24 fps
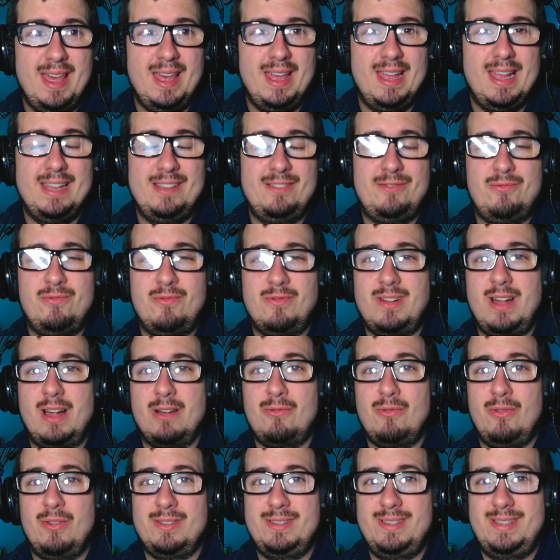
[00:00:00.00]
And
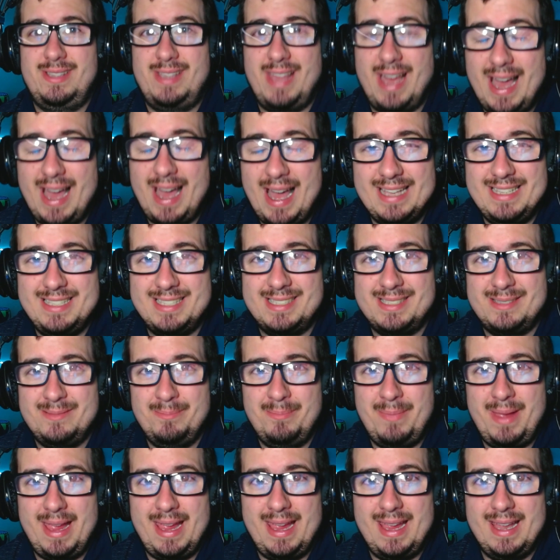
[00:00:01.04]
Rukako dies,
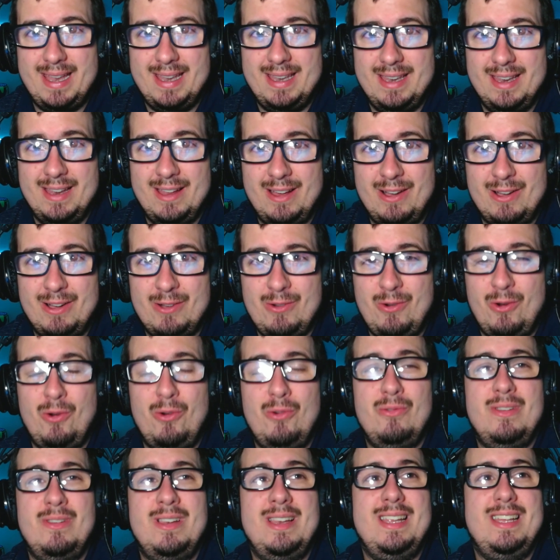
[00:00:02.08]
man.
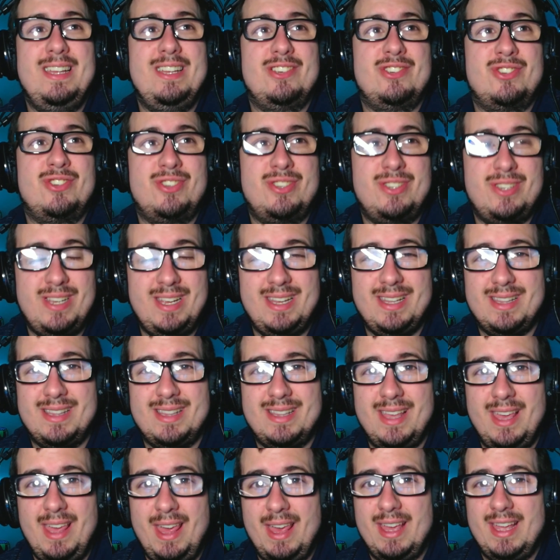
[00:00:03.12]
Holy shit.
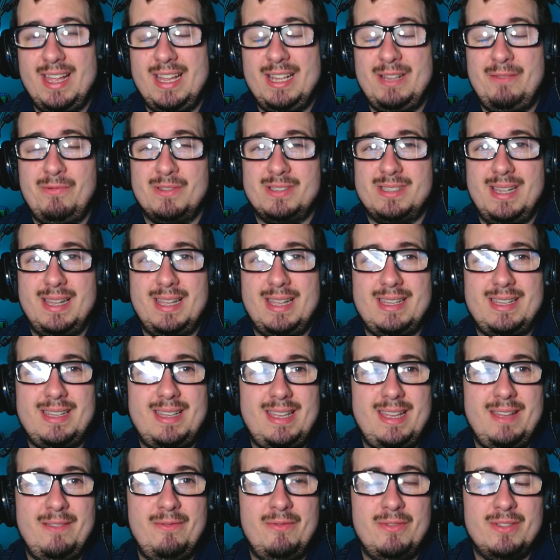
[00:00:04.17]
It was like
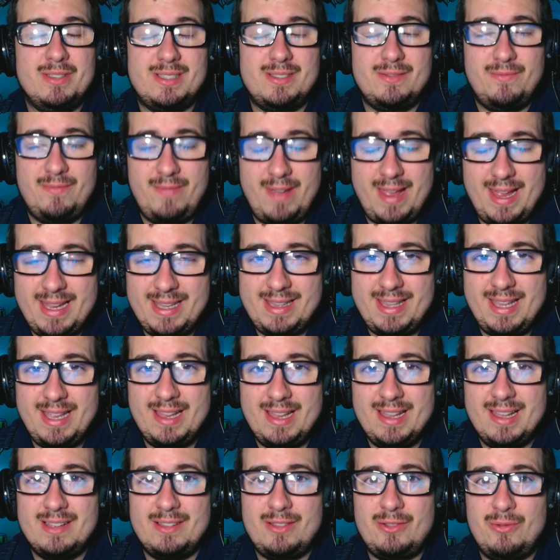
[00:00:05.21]
he was
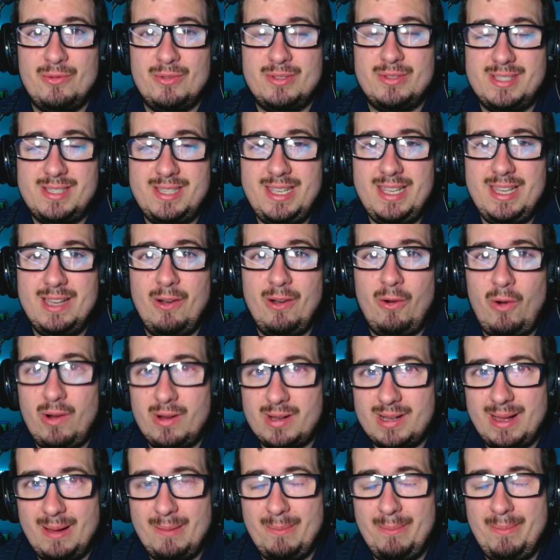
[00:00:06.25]
waiting to see
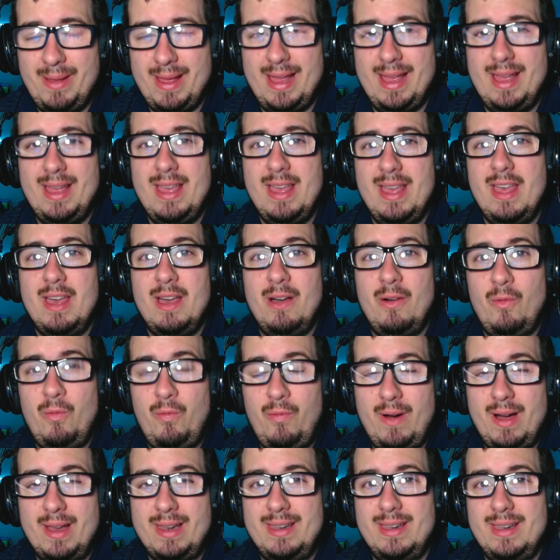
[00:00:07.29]
Okabe
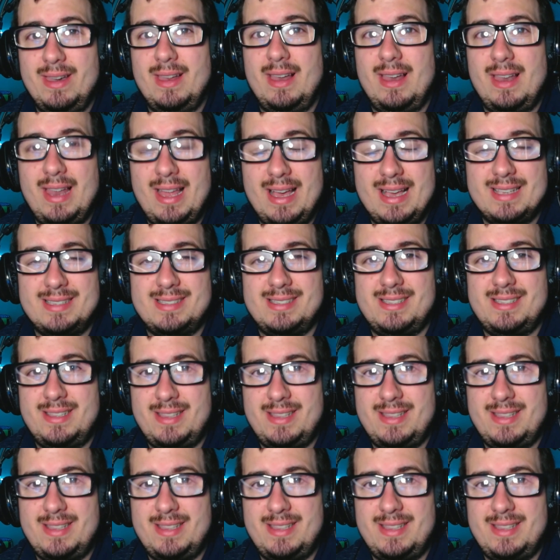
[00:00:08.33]
one last